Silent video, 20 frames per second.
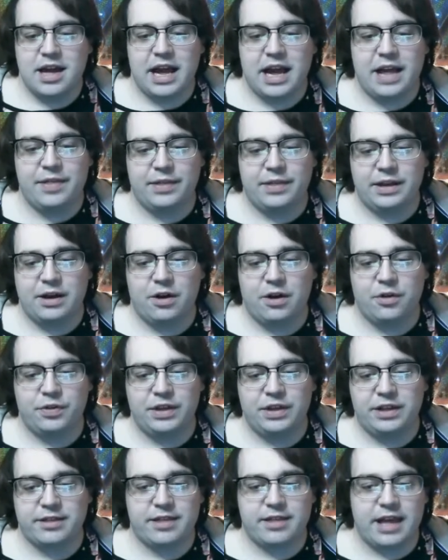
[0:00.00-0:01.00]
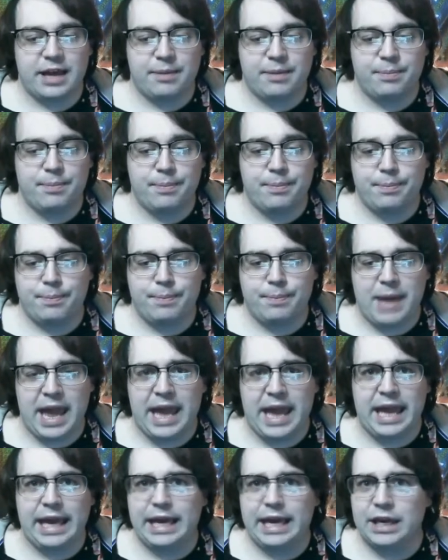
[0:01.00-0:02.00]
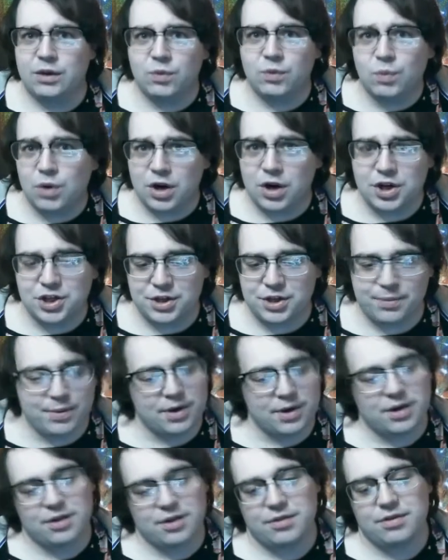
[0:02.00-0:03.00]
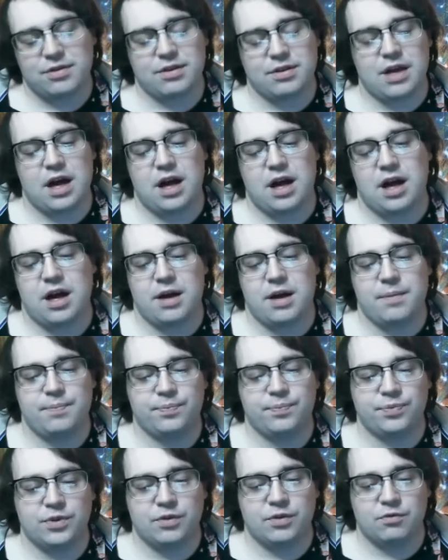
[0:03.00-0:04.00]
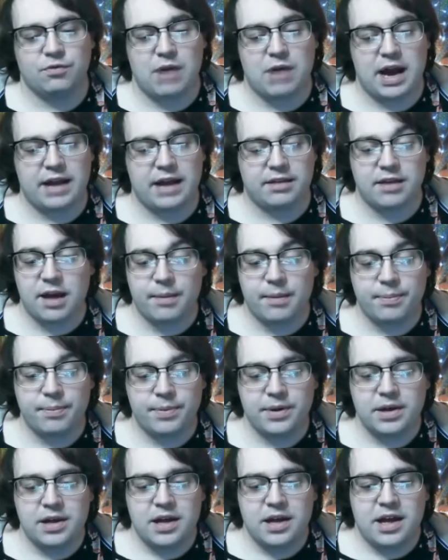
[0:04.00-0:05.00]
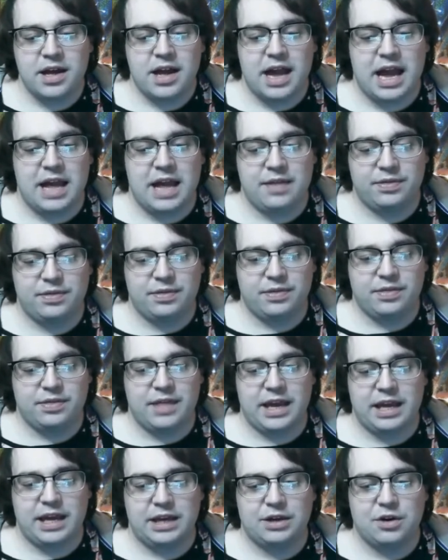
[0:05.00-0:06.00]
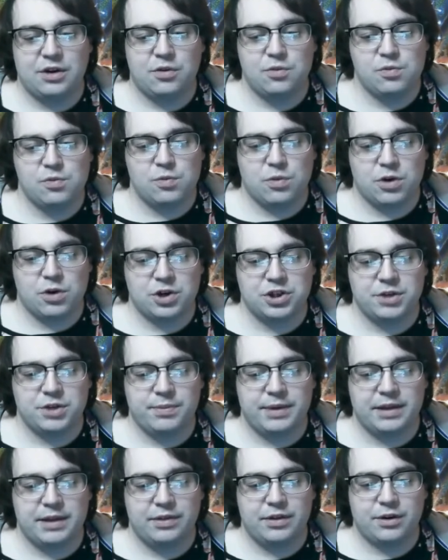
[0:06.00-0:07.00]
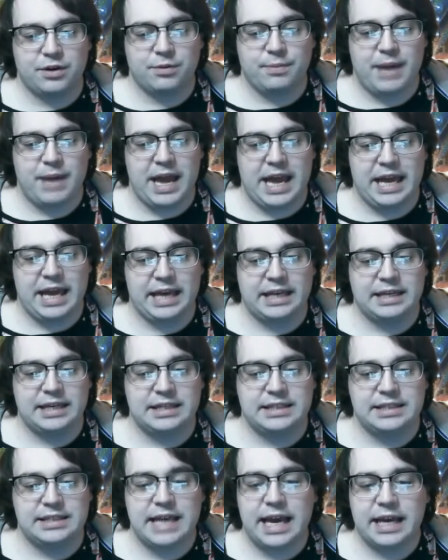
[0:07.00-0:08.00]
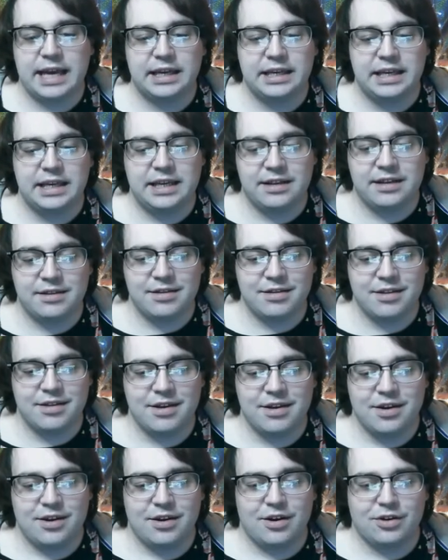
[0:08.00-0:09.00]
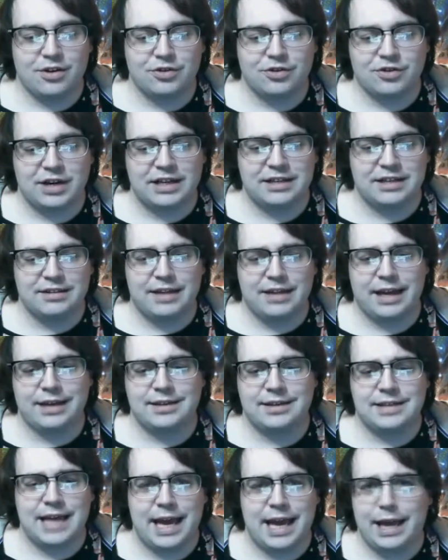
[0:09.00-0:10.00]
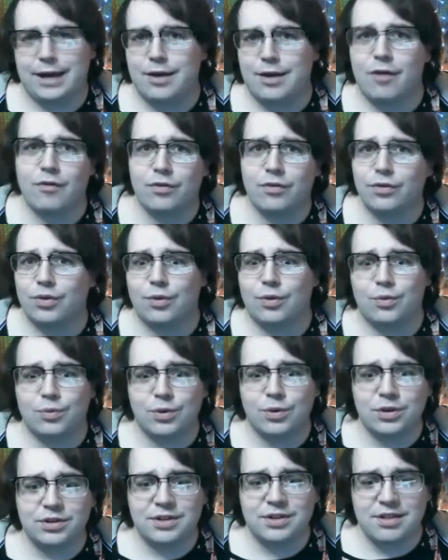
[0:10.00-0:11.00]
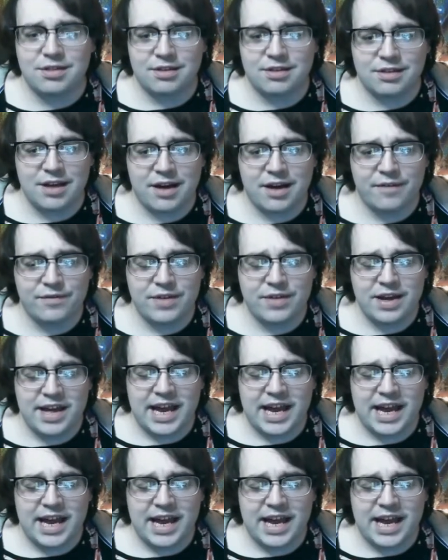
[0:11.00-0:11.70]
And then all these like pagan worshippers rise up, and they, you know, worshiping their pagan deities, are trying to like take over the world and stuff.